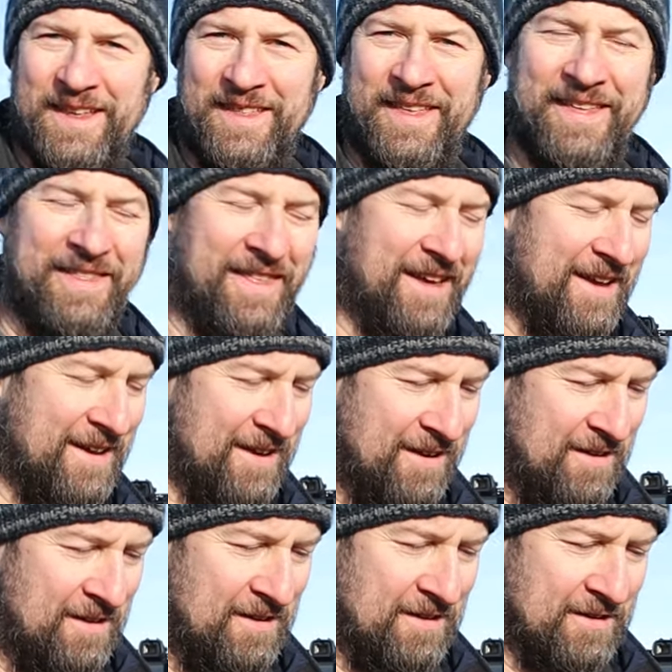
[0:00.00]
then, they
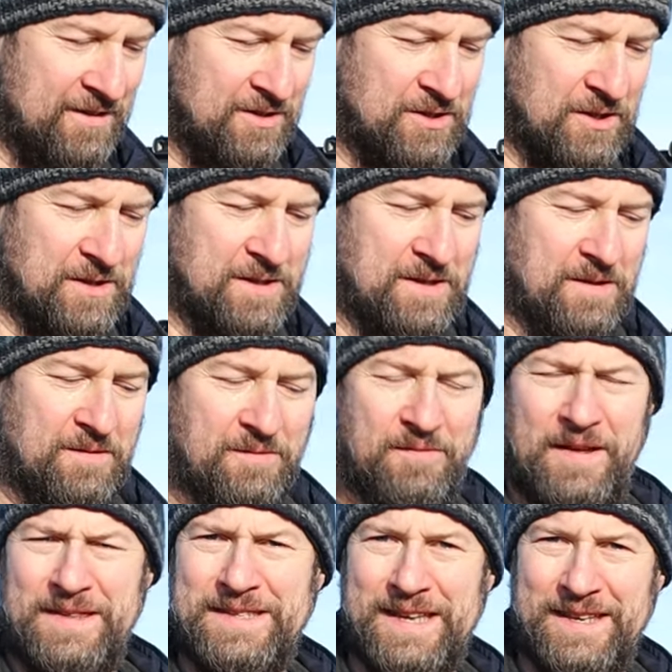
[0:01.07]
are just
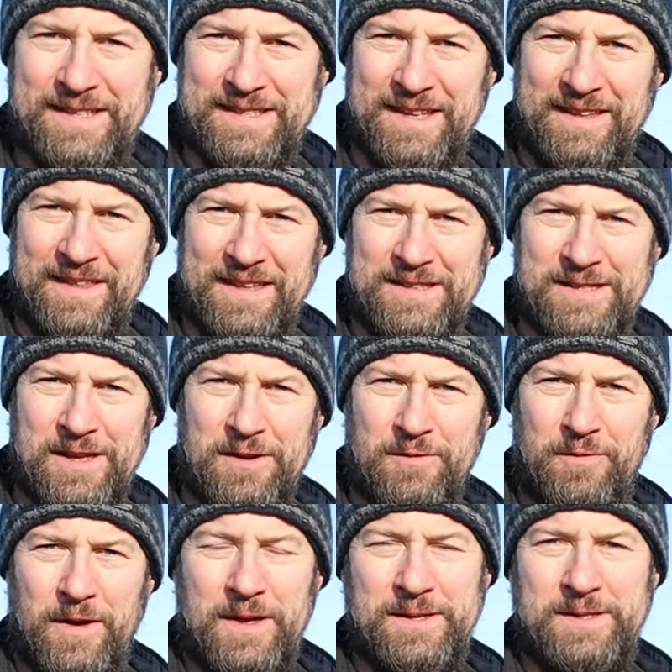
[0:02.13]
fantastic. They're so
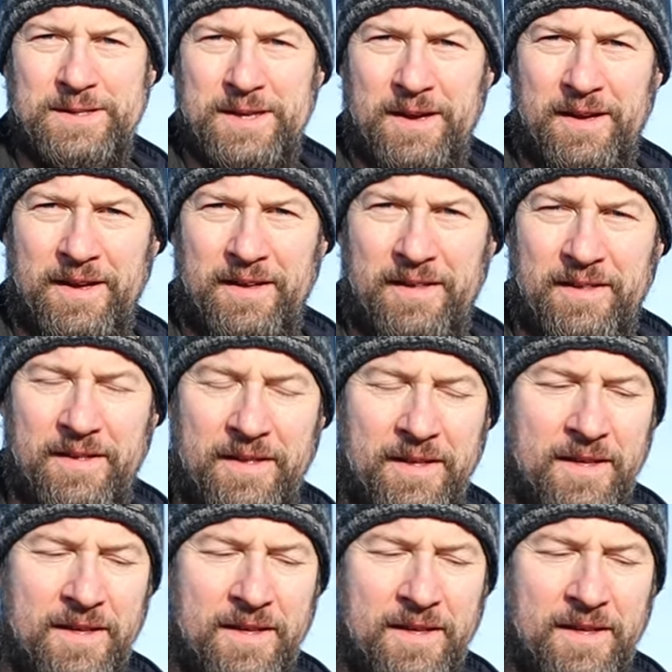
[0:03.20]
versatile.